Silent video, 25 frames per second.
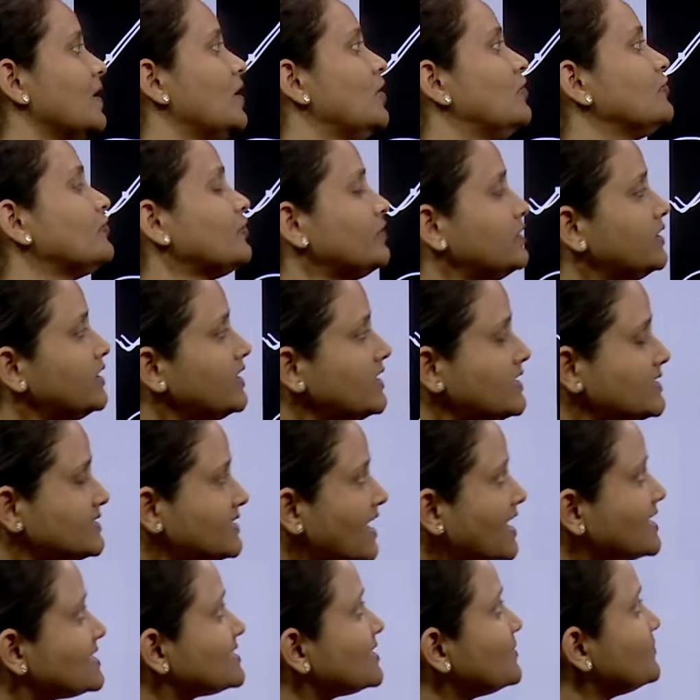So these
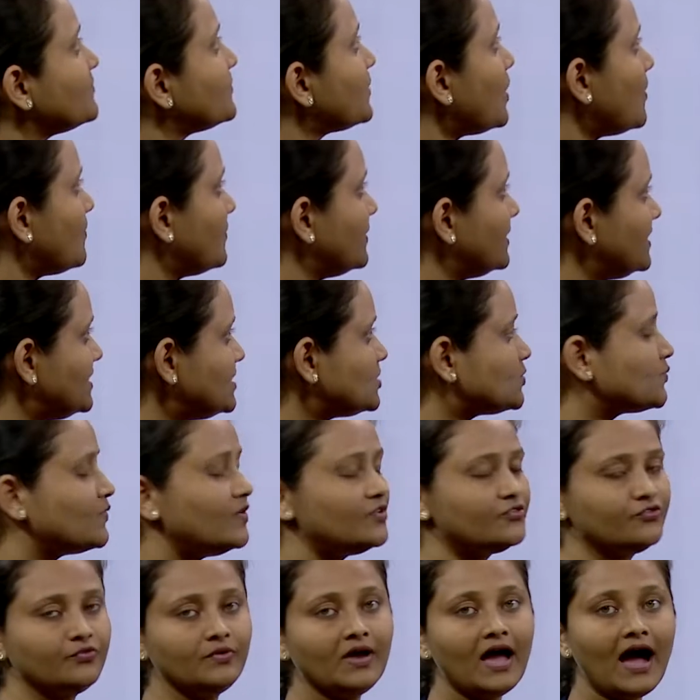are some properties
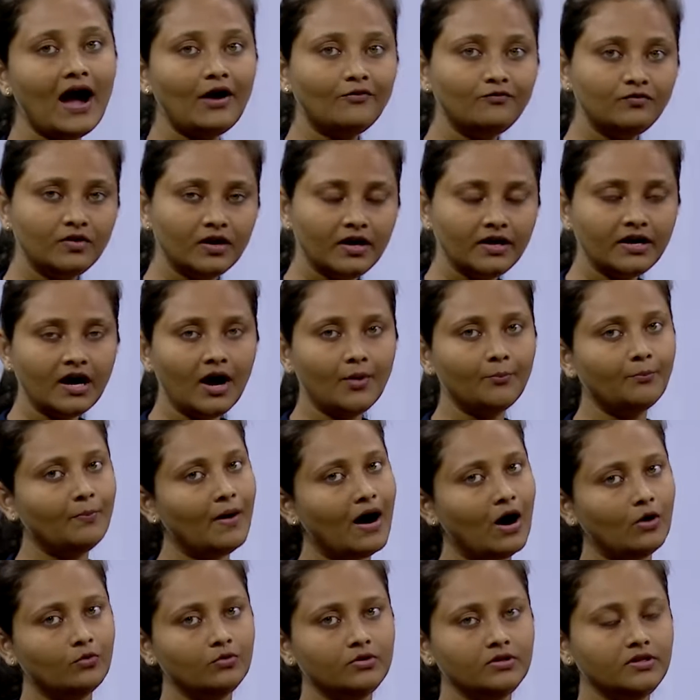which we have learned
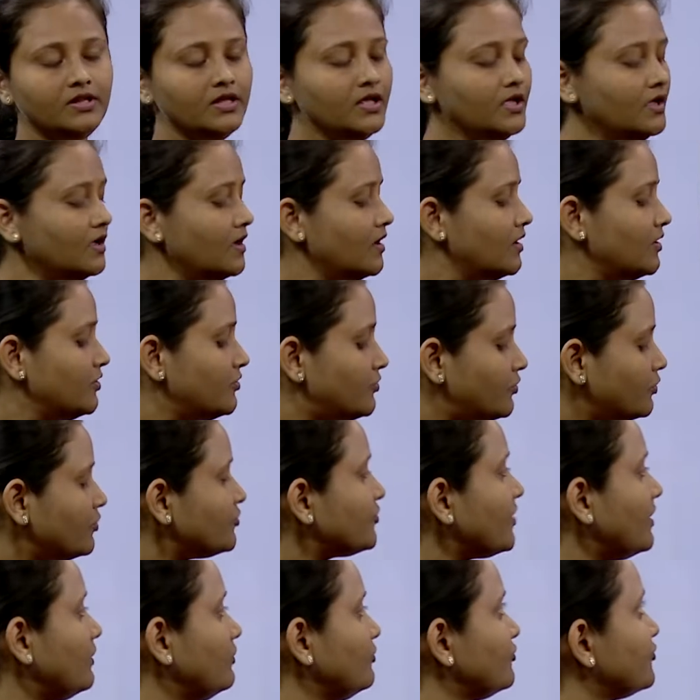about the true
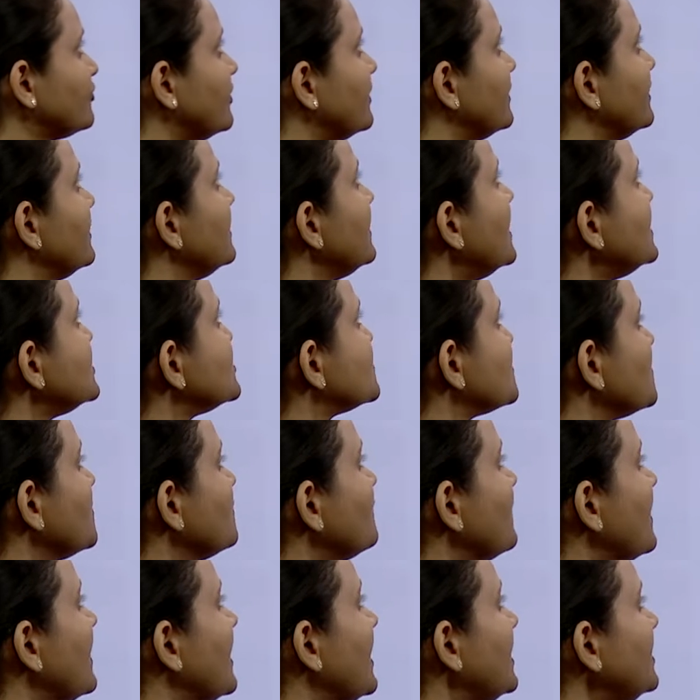solution. Let's
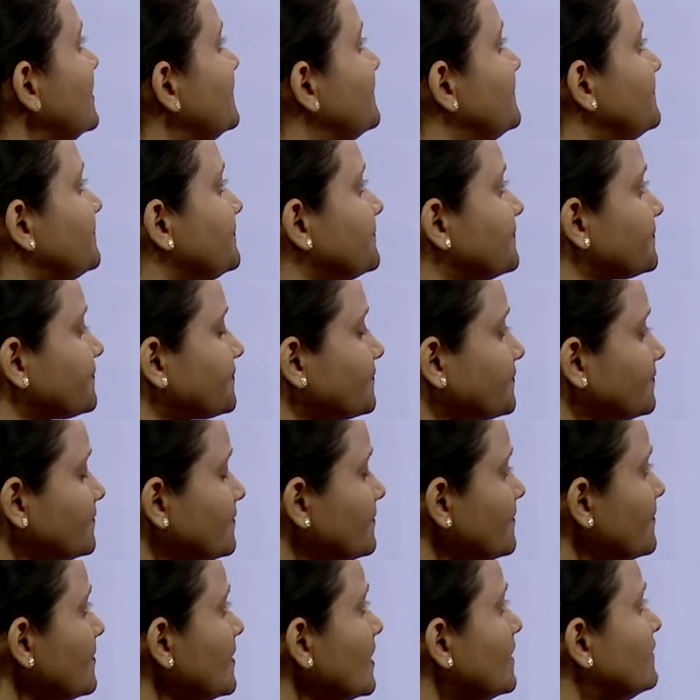move ahead.
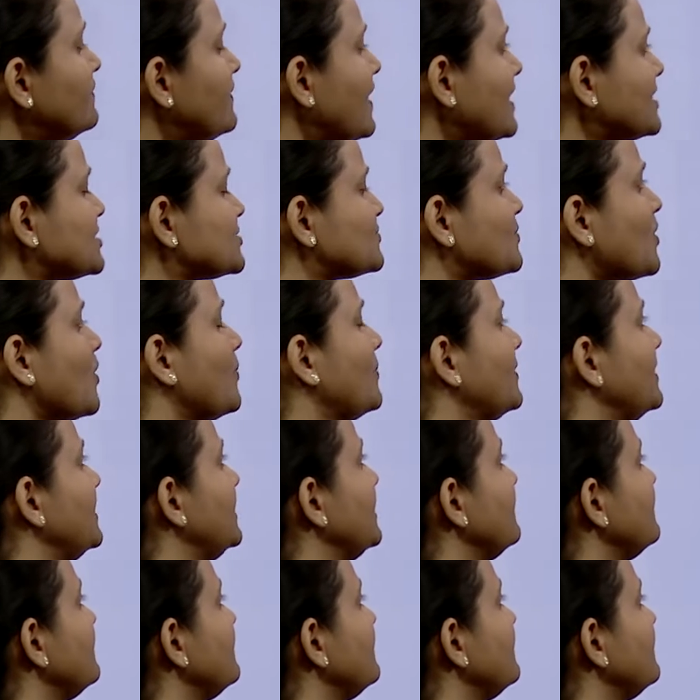Next property,